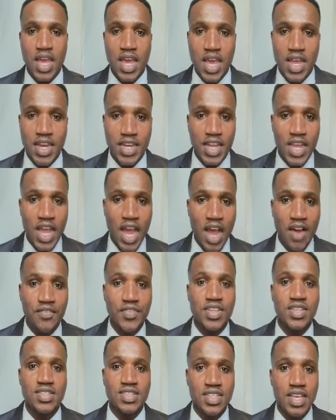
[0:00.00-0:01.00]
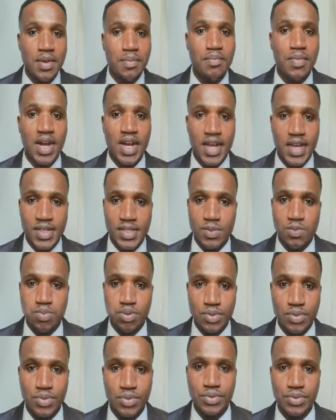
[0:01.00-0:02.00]
and they have the same market
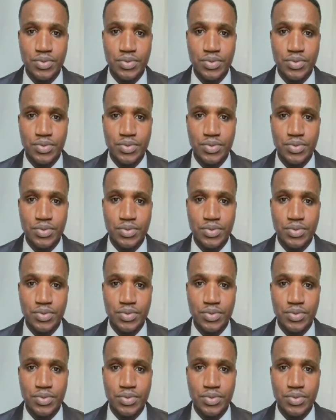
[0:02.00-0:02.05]
pool.